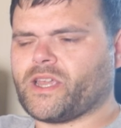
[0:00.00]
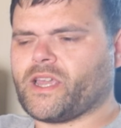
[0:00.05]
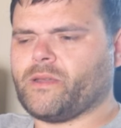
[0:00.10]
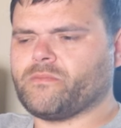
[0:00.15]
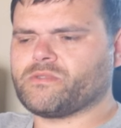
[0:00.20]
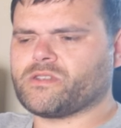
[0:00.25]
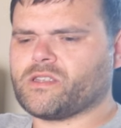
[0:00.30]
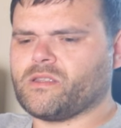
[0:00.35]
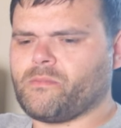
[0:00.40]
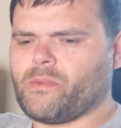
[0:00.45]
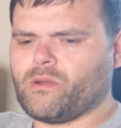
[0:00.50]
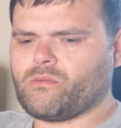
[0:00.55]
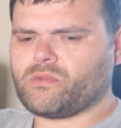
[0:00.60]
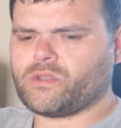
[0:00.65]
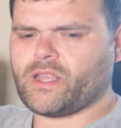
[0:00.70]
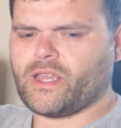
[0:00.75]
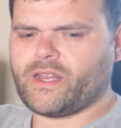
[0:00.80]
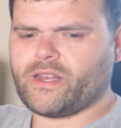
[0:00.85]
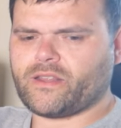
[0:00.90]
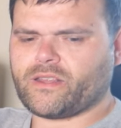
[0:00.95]
it comes to the
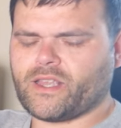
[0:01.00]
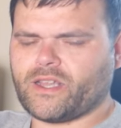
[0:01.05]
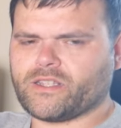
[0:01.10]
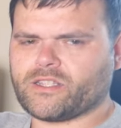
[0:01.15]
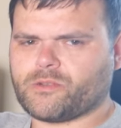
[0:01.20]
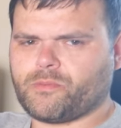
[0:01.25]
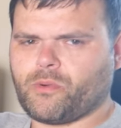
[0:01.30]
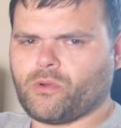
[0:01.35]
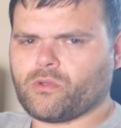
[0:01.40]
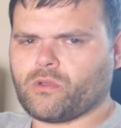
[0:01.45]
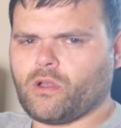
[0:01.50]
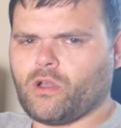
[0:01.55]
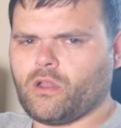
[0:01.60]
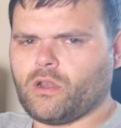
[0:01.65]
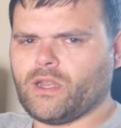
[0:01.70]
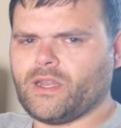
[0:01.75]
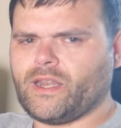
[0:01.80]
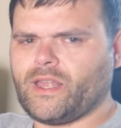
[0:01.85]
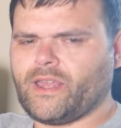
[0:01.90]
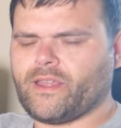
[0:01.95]
mountain, it does support
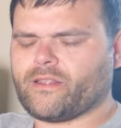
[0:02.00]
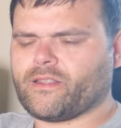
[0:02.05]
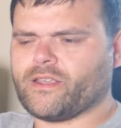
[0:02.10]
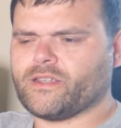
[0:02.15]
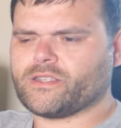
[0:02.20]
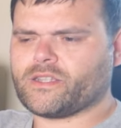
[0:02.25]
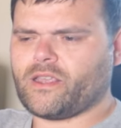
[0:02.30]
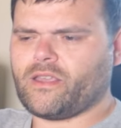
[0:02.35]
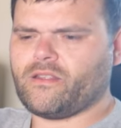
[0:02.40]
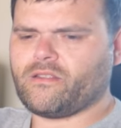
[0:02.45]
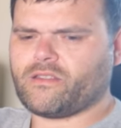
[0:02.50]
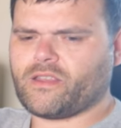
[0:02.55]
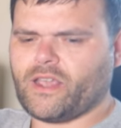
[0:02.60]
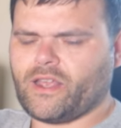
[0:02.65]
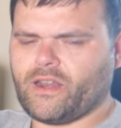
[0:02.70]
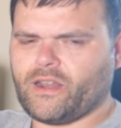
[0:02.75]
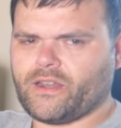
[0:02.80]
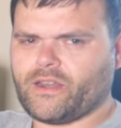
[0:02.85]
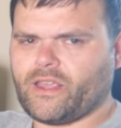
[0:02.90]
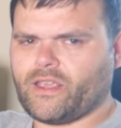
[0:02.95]
all the latest
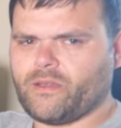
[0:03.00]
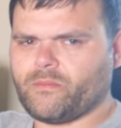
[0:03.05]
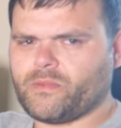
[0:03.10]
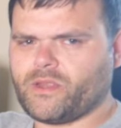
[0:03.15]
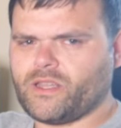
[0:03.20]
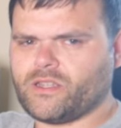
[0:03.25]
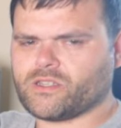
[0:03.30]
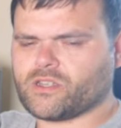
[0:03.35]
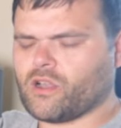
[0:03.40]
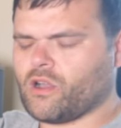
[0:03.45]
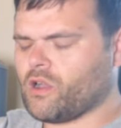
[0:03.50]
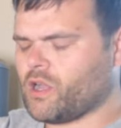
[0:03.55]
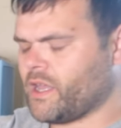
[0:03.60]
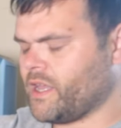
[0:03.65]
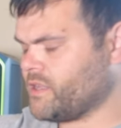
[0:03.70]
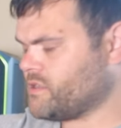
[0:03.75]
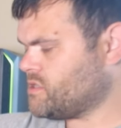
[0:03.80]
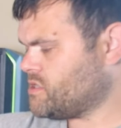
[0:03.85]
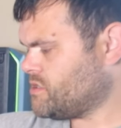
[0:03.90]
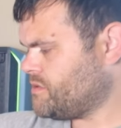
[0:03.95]
Intel and AMD
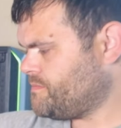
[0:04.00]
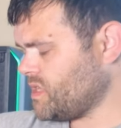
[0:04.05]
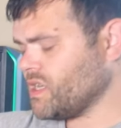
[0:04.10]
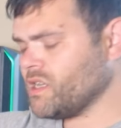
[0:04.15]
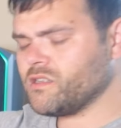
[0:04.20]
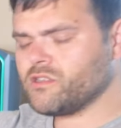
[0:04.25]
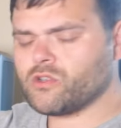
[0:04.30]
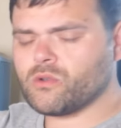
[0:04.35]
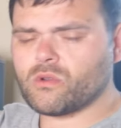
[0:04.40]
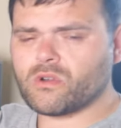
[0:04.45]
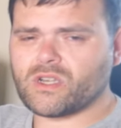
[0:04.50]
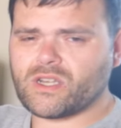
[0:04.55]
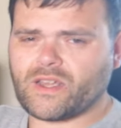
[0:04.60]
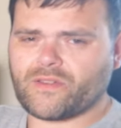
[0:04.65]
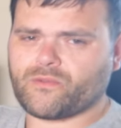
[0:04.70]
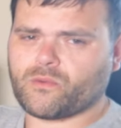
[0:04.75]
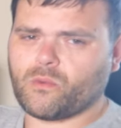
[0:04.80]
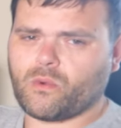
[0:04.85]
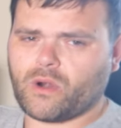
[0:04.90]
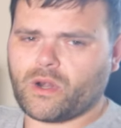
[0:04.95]
sockets, so I didn't
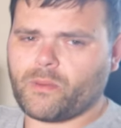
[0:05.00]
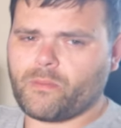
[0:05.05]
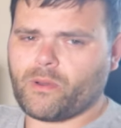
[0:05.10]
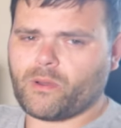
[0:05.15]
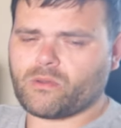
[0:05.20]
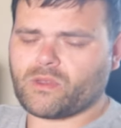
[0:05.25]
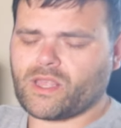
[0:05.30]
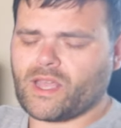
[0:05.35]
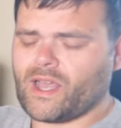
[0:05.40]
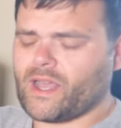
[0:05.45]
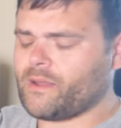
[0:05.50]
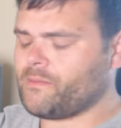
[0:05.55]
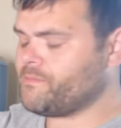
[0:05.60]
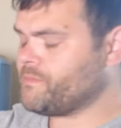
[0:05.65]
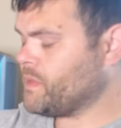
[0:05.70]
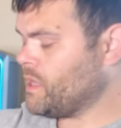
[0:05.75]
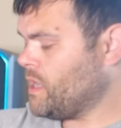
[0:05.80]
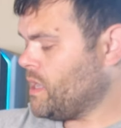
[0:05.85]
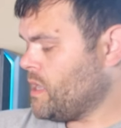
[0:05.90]
have to worry about that.